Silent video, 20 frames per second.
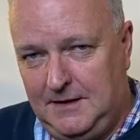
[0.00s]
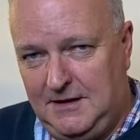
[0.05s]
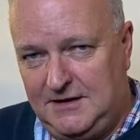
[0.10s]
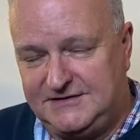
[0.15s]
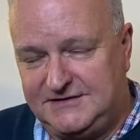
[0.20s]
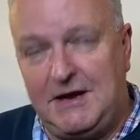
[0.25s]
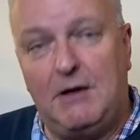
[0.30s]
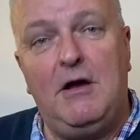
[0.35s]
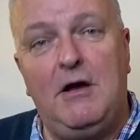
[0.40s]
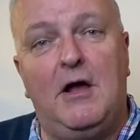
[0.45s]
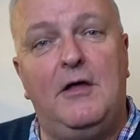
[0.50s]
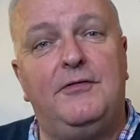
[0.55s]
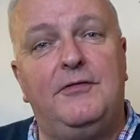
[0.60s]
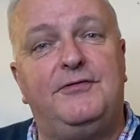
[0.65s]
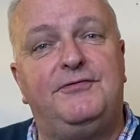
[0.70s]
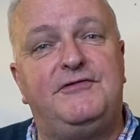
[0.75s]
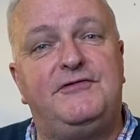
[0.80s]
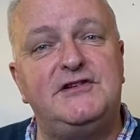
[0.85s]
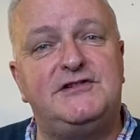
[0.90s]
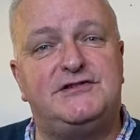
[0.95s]
So
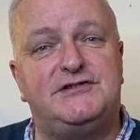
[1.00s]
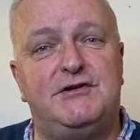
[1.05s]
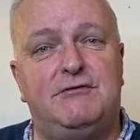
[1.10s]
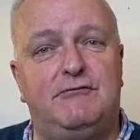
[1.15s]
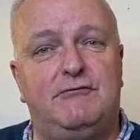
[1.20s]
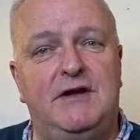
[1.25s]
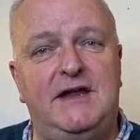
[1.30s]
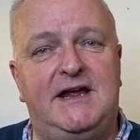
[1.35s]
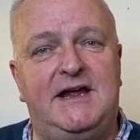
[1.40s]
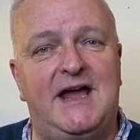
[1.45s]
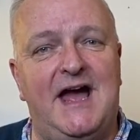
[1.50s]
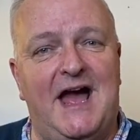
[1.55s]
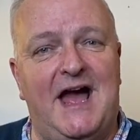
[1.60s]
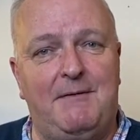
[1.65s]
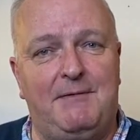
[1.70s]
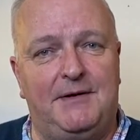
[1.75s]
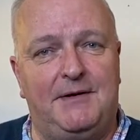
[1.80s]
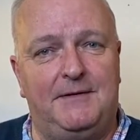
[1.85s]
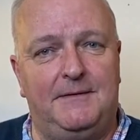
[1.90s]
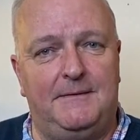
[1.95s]
just to
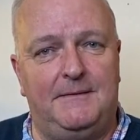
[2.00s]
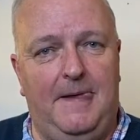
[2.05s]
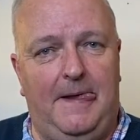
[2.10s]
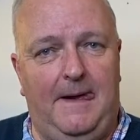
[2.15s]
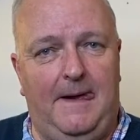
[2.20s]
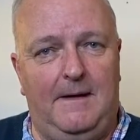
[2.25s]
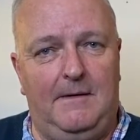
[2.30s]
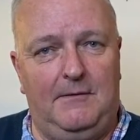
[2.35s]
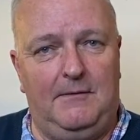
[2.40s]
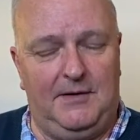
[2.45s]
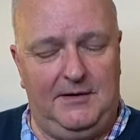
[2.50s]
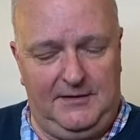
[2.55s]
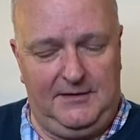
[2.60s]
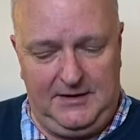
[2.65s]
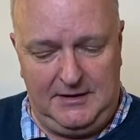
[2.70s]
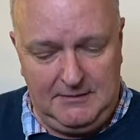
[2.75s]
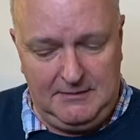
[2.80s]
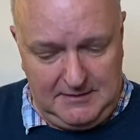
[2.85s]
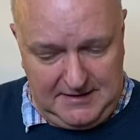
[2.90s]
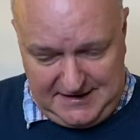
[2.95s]
recap, what you
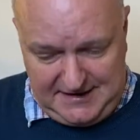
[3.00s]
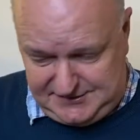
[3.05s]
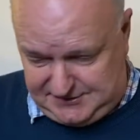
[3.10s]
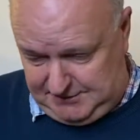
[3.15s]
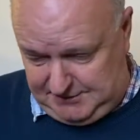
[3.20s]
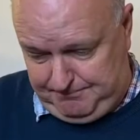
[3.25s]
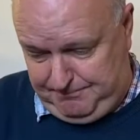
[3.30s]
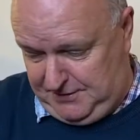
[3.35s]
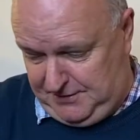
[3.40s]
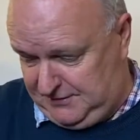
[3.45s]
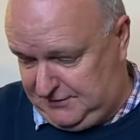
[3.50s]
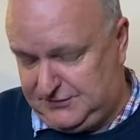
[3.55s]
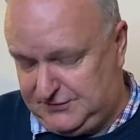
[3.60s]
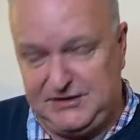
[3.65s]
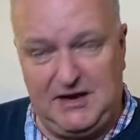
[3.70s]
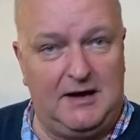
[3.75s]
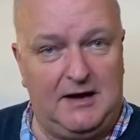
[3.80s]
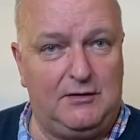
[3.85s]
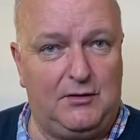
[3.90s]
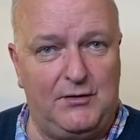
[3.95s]
do is you put your
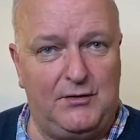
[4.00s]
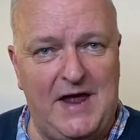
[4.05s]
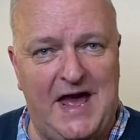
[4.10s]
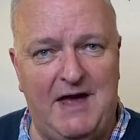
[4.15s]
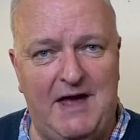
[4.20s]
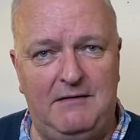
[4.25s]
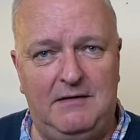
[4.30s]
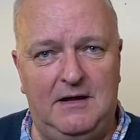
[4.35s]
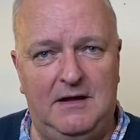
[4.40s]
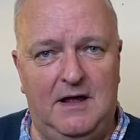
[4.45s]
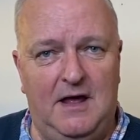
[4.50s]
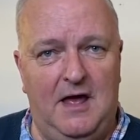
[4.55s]
circle down